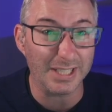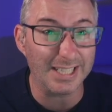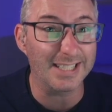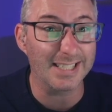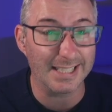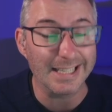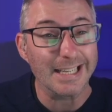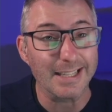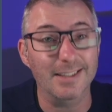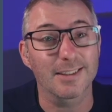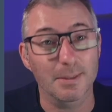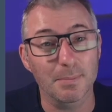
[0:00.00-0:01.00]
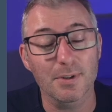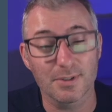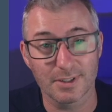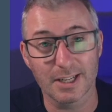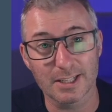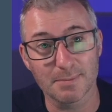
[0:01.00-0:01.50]
can see that the
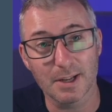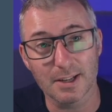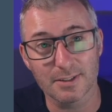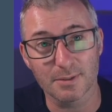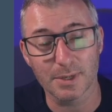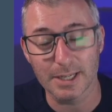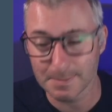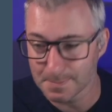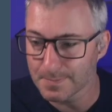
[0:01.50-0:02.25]
person has passed away.